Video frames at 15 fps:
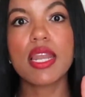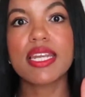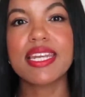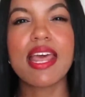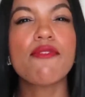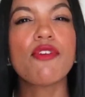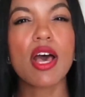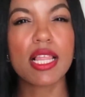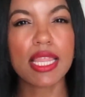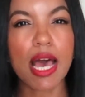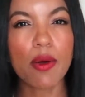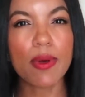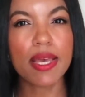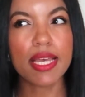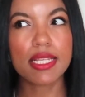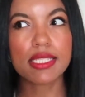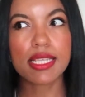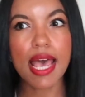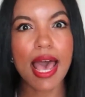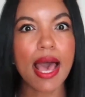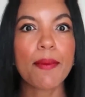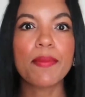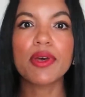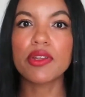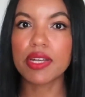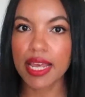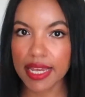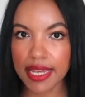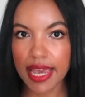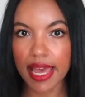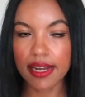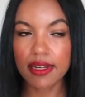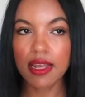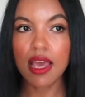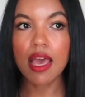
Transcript: never allow it to happen again.